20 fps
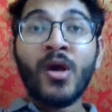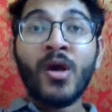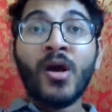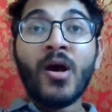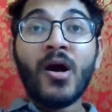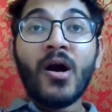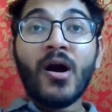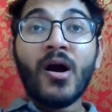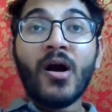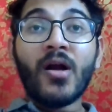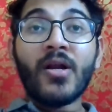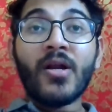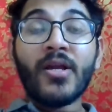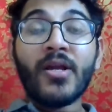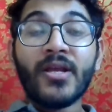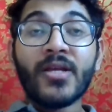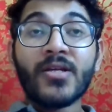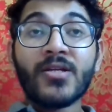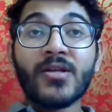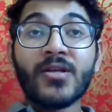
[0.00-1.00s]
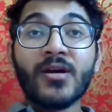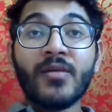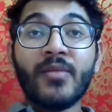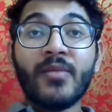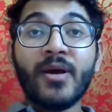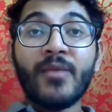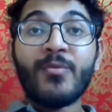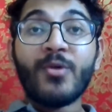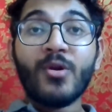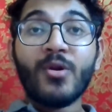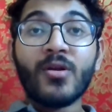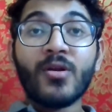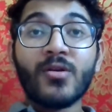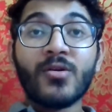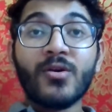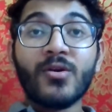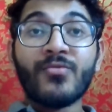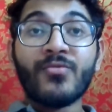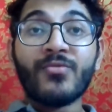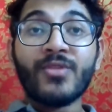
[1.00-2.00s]
a direct byproduct
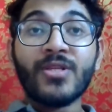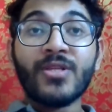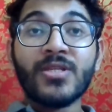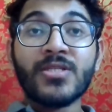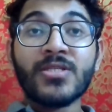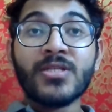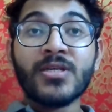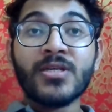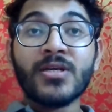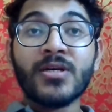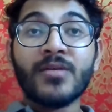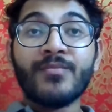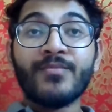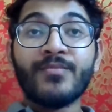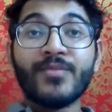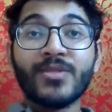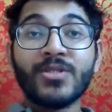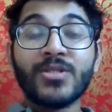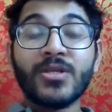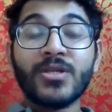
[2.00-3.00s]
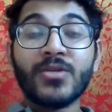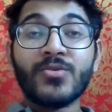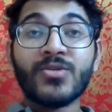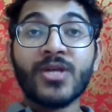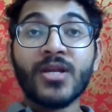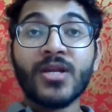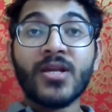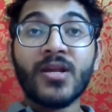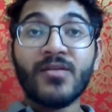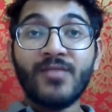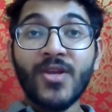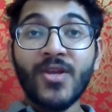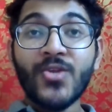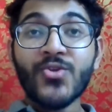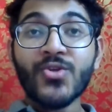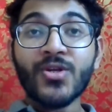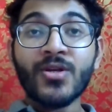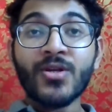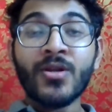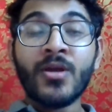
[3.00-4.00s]
of this genocide
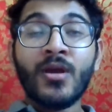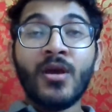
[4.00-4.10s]
convention,